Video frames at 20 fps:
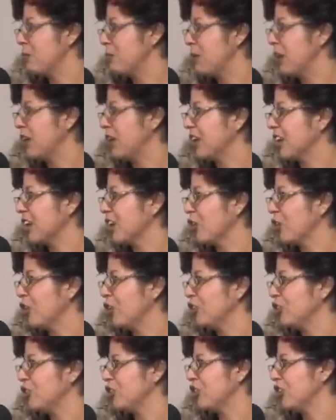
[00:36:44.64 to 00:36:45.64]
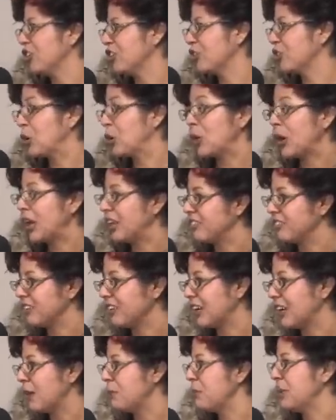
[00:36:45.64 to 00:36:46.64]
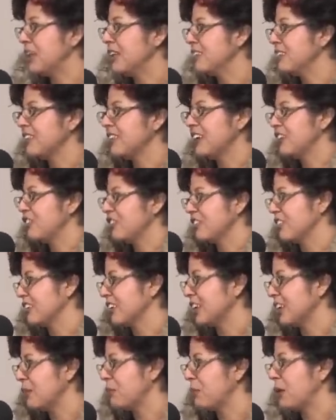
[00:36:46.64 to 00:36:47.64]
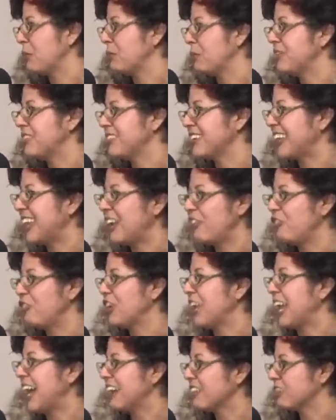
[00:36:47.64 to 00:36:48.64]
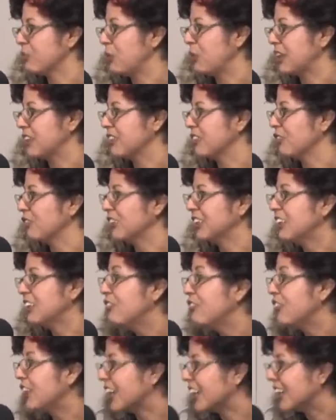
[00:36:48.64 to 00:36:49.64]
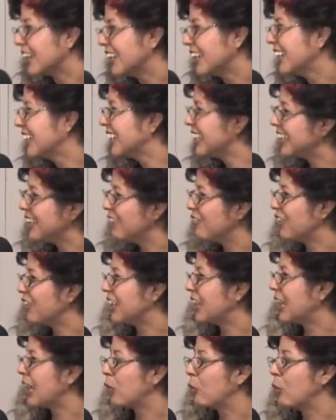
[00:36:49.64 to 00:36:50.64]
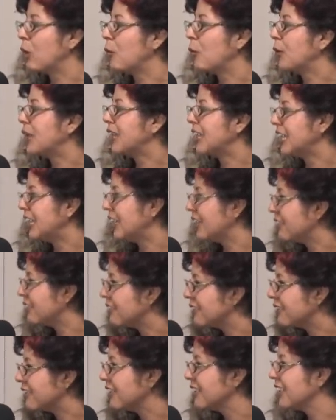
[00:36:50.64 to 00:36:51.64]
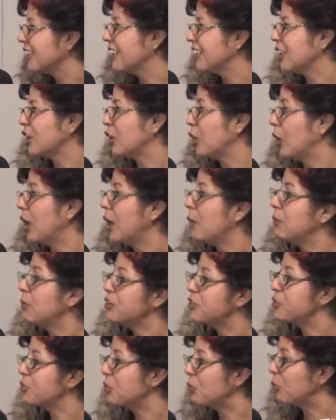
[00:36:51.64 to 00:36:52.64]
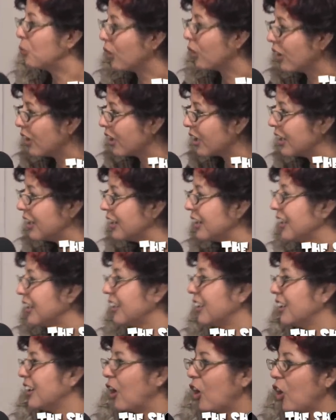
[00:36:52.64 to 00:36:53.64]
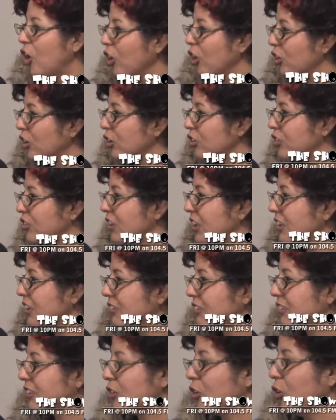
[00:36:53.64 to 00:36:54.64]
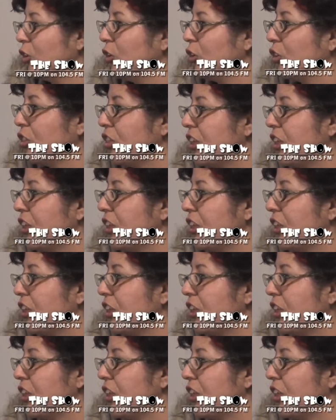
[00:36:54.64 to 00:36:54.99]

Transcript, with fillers: American culture is crazy. I mean, it's not just in hip hop; it's in every aspect of living, even like what we eat. You know, how much we work, all those things. This whole